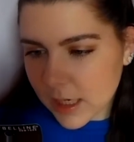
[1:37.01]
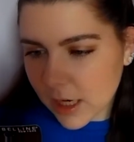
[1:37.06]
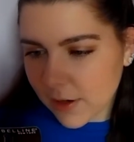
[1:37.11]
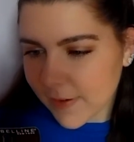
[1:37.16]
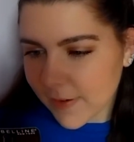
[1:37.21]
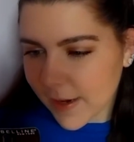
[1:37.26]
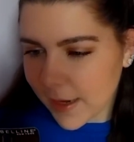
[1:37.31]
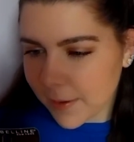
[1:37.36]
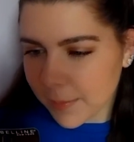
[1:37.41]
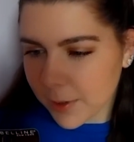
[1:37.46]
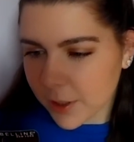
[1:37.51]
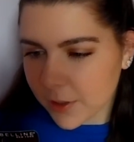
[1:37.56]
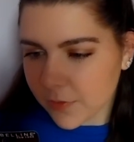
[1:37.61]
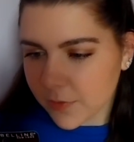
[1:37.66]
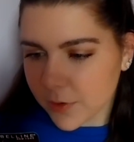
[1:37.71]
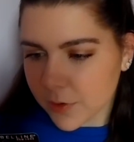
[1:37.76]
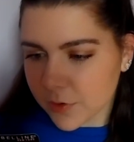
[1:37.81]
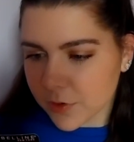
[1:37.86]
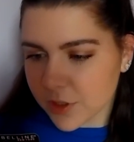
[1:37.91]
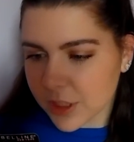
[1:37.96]
Our fiber
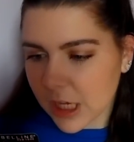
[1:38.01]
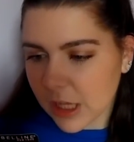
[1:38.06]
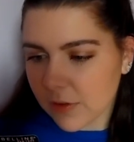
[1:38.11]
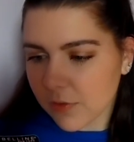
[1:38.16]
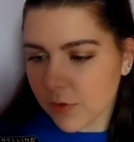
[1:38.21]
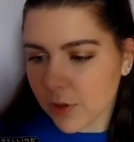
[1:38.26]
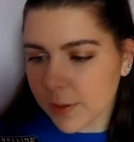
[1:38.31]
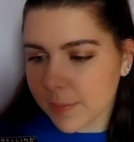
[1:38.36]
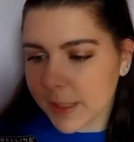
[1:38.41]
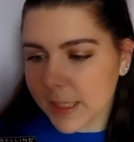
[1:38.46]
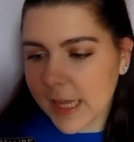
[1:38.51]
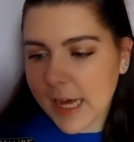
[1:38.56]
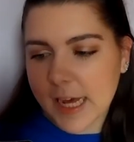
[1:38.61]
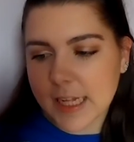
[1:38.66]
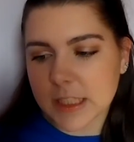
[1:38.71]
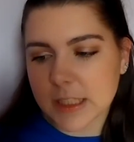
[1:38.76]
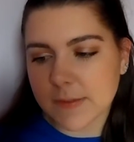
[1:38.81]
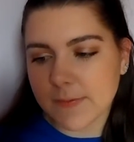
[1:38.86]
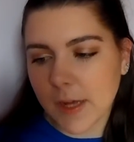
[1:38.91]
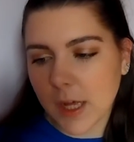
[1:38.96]
infused gel formula
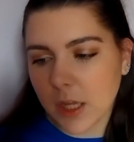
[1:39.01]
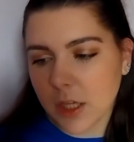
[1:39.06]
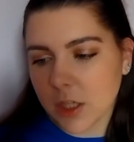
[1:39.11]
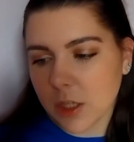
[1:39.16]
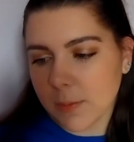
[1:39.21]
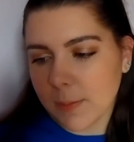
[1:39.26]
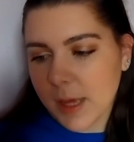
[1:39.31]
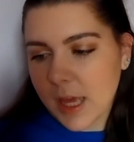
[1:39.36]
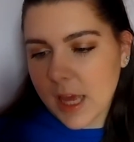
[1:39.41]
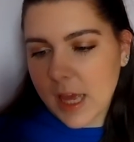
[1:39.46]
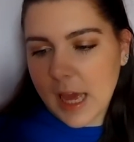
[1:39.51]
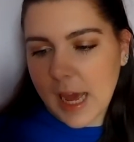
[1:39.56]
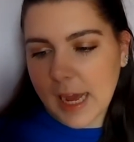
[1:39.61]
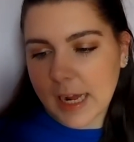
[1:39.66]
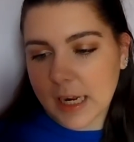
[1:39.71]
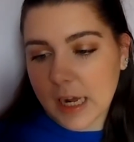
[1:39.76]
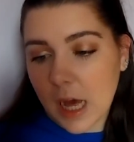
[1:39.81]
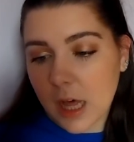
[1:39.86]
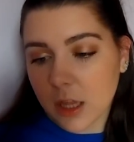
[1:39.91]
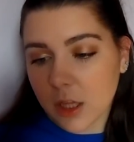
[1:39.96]
adds volume
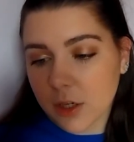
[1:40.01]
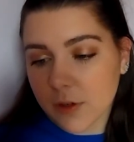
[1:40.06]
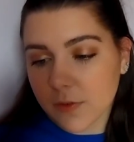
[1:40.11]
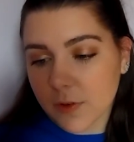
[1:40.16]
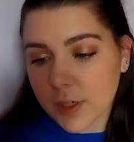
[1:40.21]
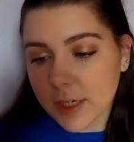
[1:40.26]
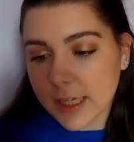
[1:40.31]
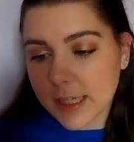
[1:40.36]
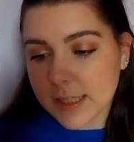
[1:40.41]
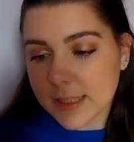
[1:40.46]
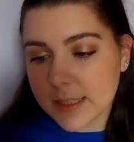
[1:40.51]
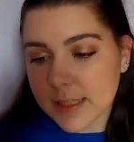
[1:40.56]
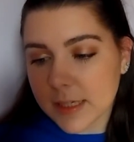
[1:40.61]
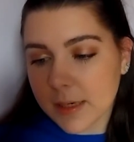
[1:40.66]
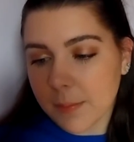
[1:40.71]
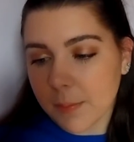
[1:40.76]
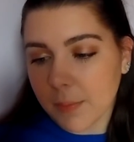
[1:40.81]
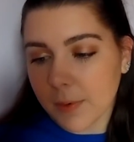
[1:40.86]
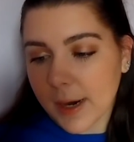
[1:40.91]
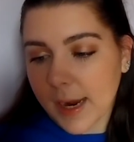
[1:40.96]
and color for an
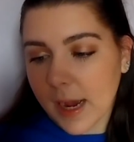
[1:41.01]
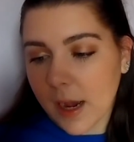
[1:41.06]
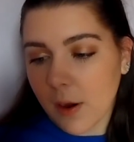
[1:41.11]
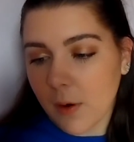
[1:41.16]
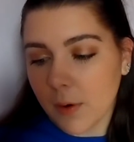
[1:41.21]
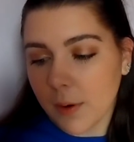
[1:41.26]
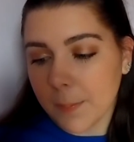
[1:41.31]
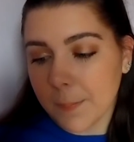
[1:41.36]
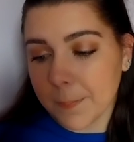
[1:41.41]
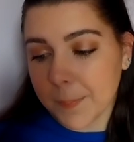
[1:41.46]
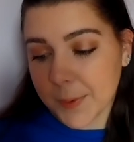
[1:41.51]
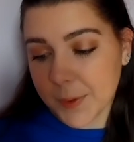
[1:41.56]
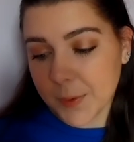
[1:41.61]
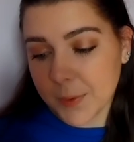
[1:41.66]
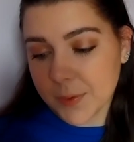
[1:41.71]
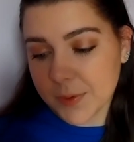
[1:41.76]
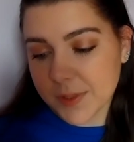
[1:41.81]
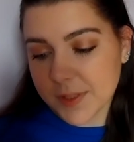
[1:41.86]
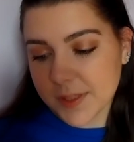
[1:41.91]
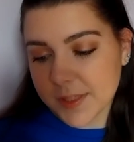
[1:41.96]
instant brow
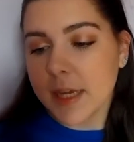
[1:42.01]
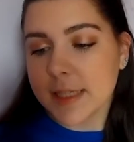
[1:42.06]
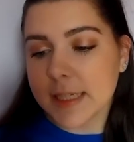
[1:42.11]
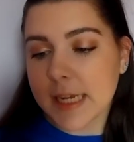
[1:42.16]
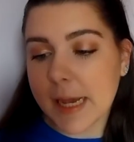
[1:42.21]
boost.